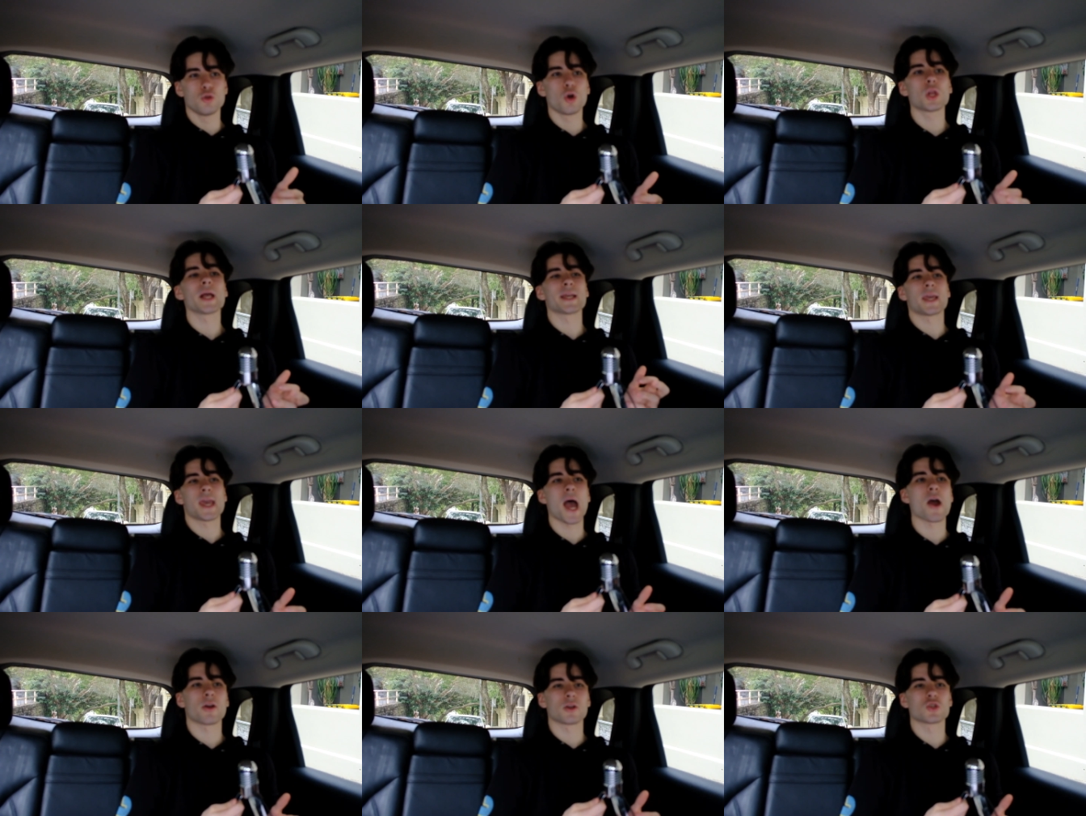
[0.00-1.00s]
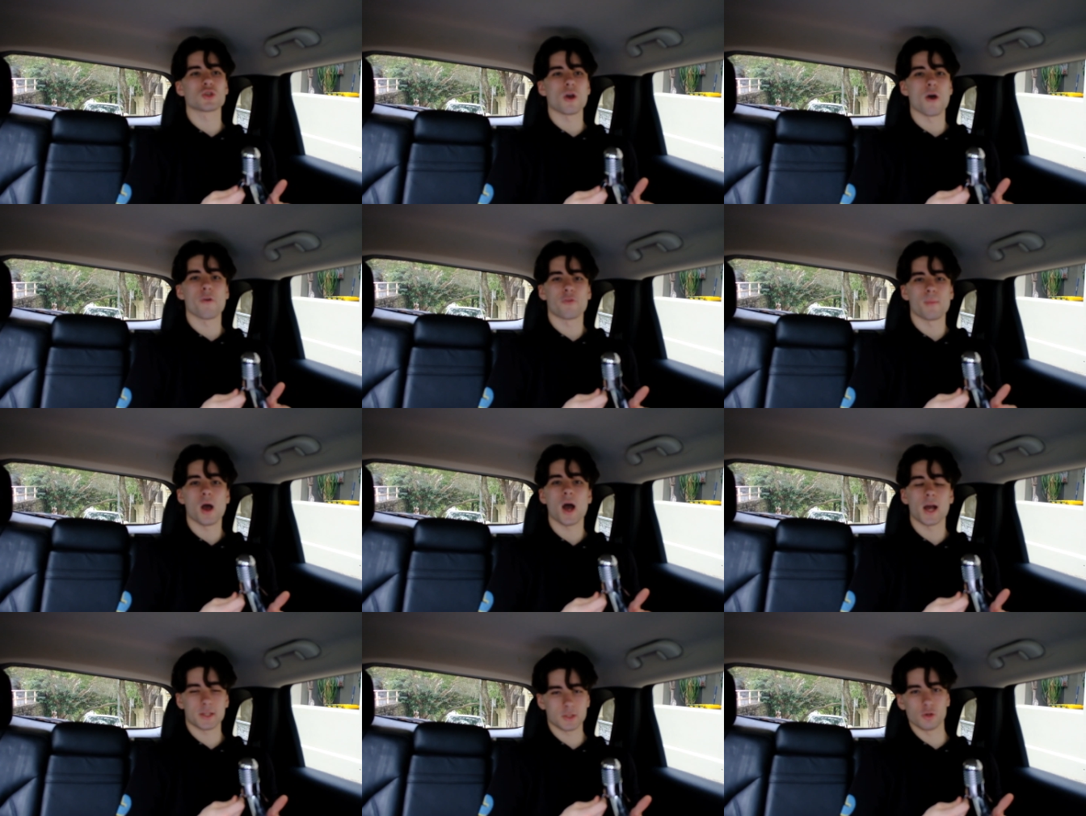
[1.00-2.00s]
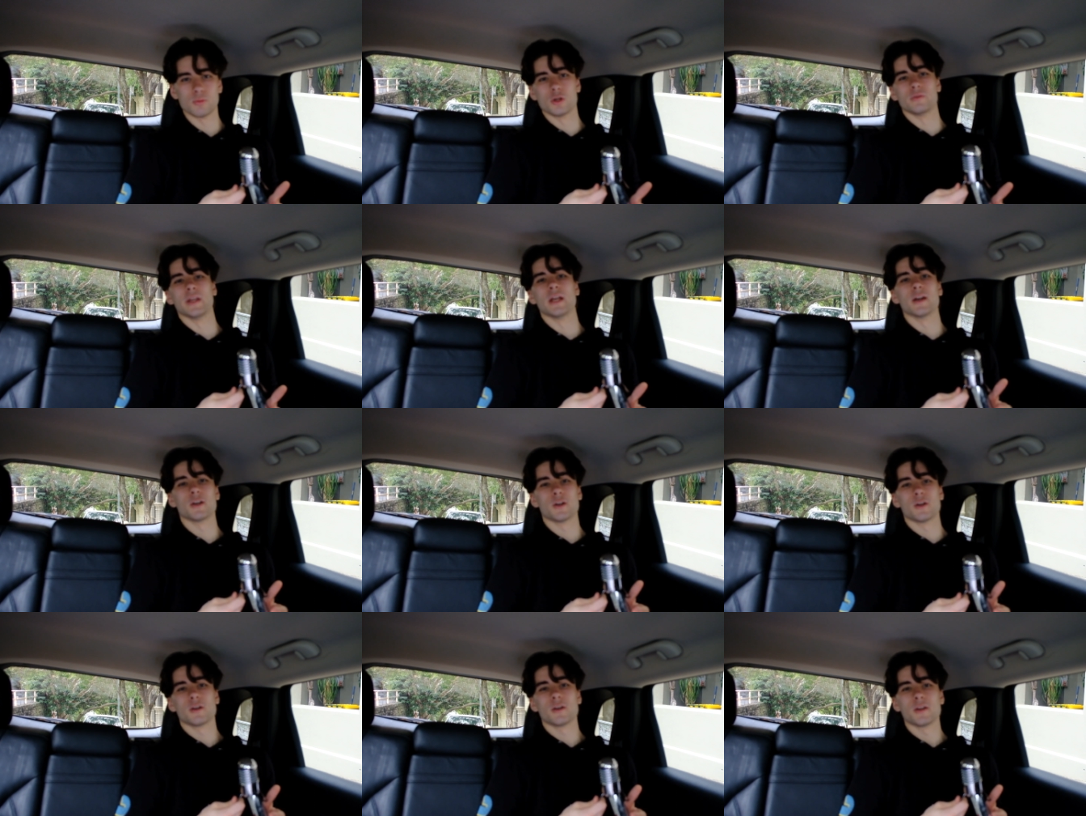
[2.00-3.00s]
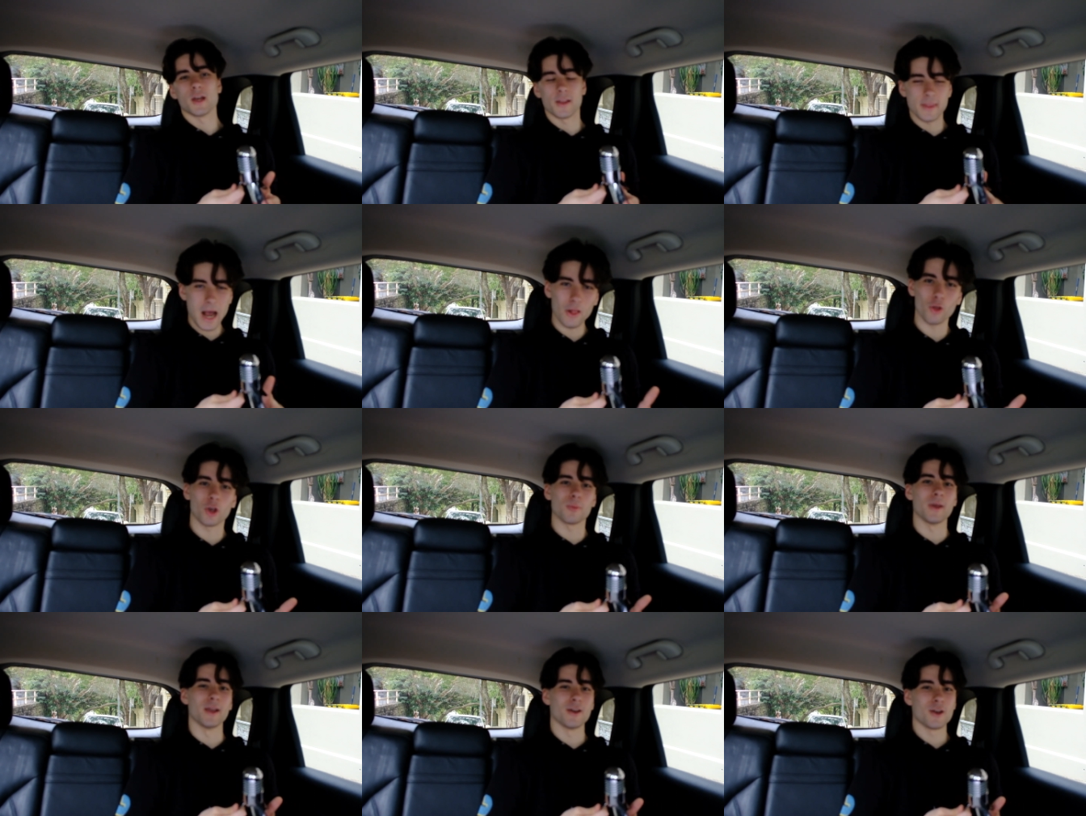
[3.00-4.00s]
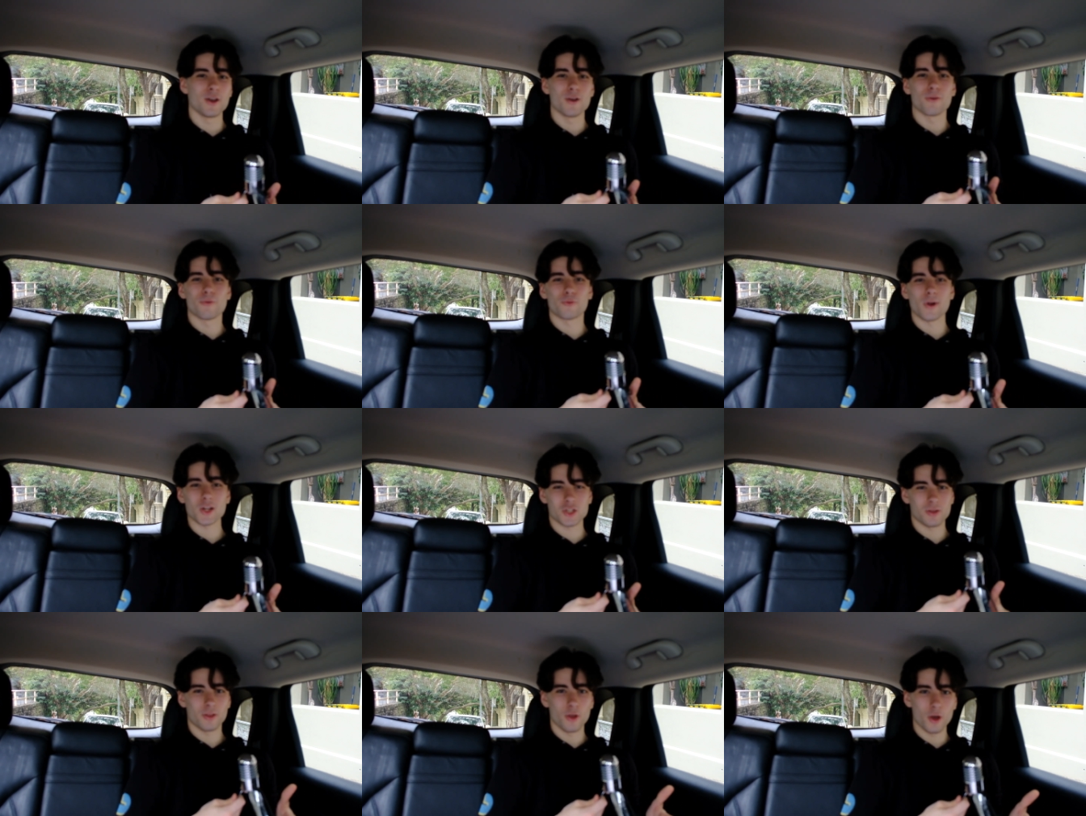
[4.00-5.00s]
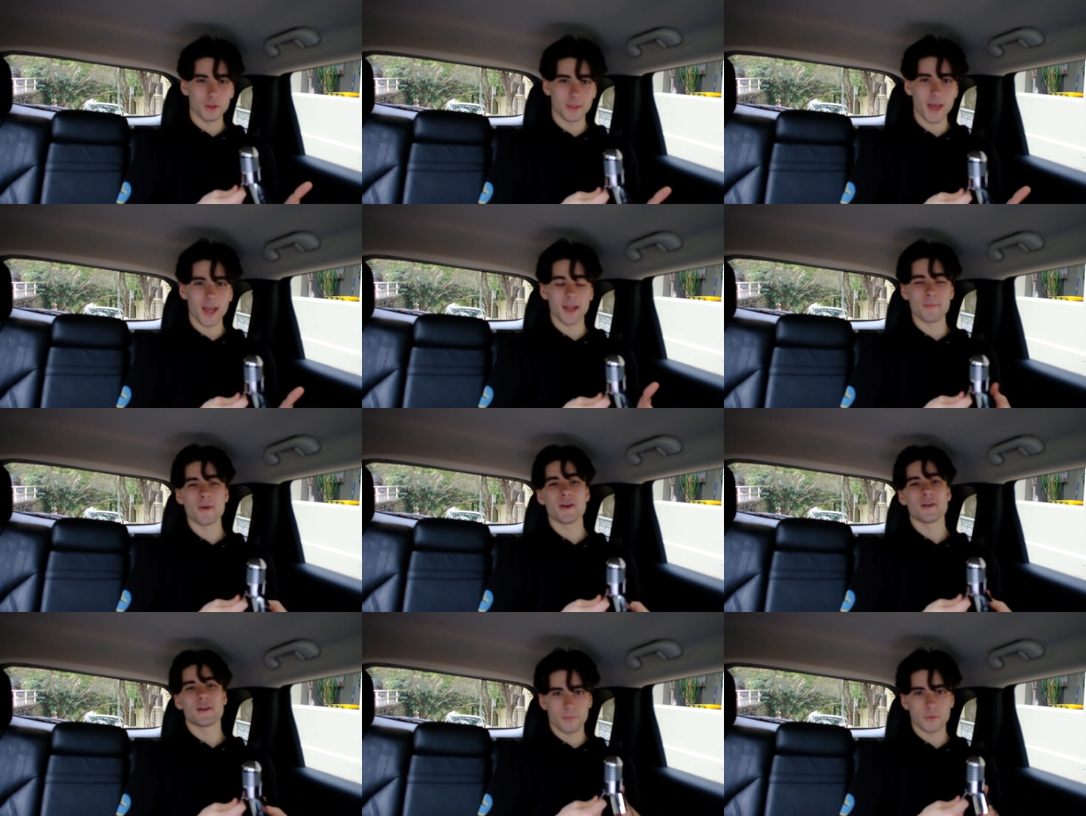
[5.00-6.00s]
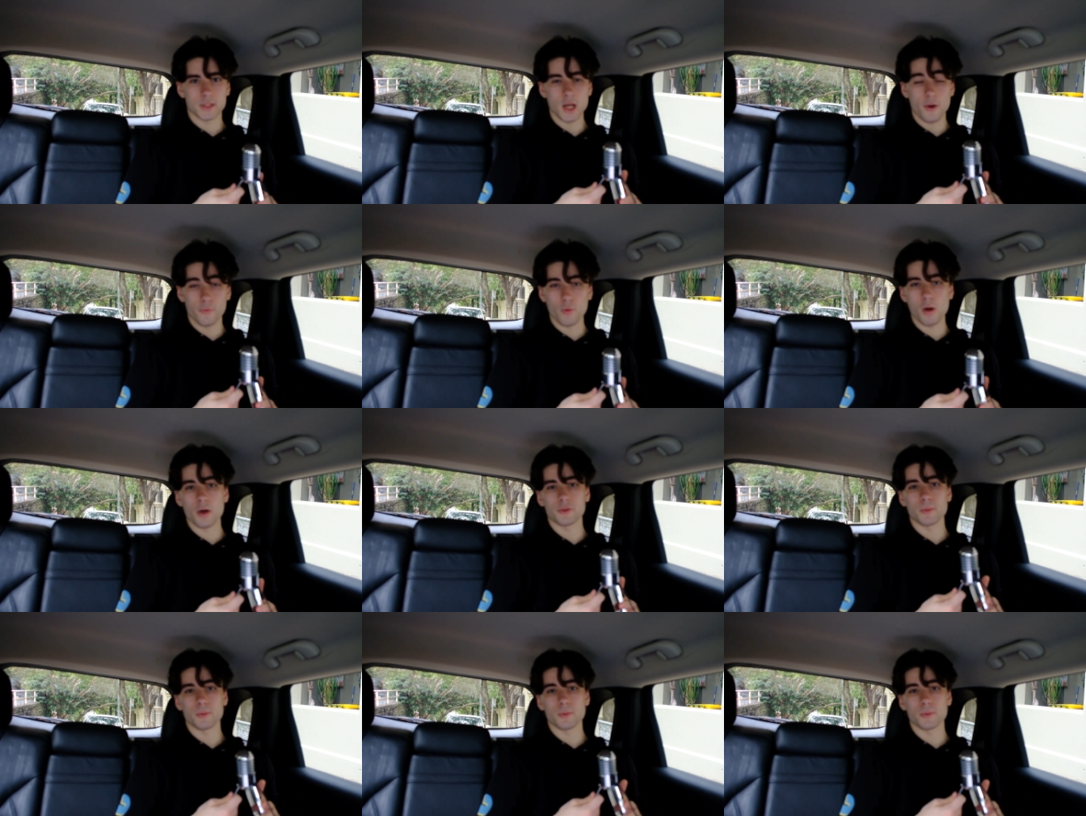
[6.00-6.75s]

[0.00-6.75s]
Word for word: look like a caricature from a high school movie. And now look at me, fresh in the nerd game, self worth